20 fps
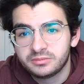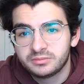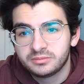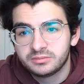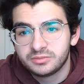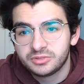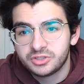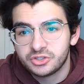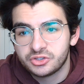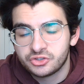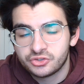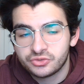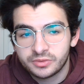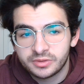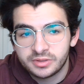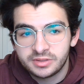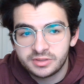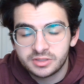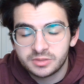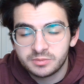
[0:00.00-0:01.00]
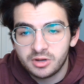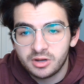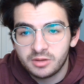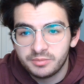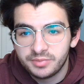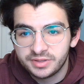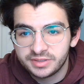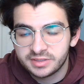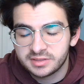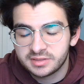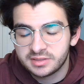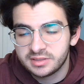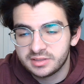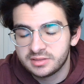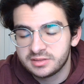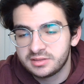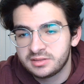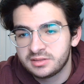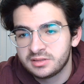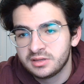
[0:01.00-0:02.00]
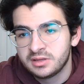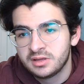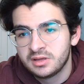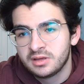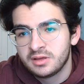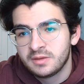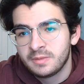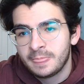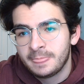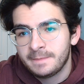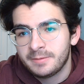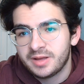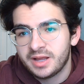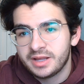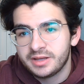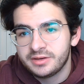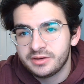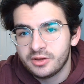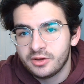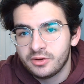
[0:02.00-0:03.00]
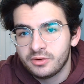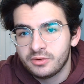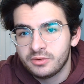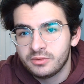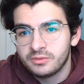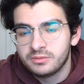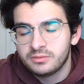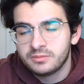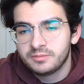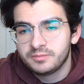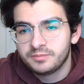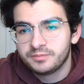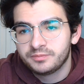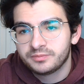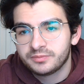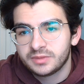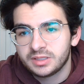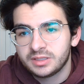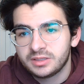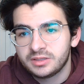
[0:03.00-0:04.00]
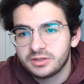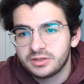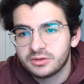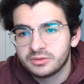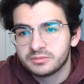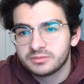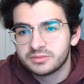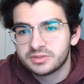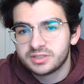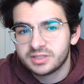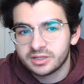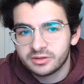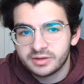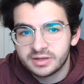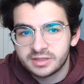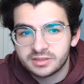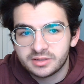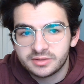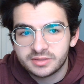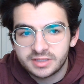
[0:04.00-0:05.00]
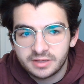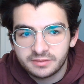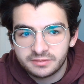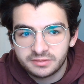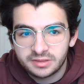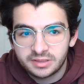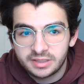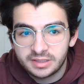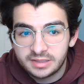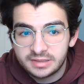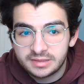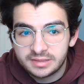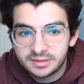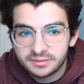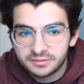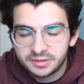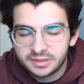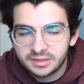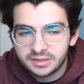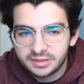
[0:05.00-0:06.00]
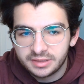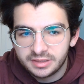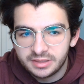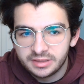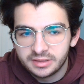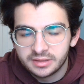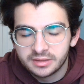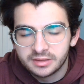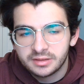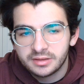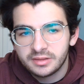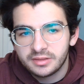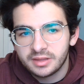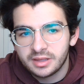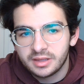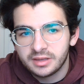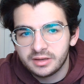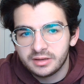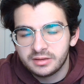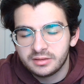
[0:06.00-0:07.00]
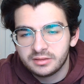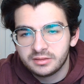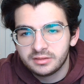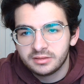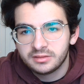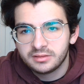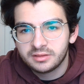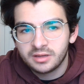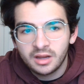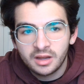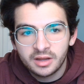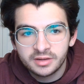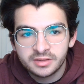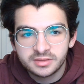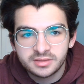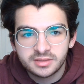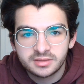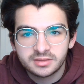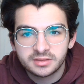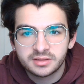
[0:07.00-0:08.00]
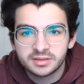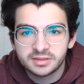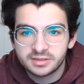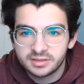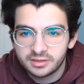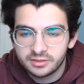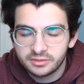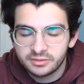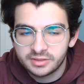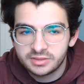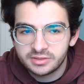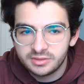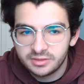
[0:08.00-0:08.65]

destroy these small businesses. I know, cigarettes are definitely in a different league than guns, because cigarettes,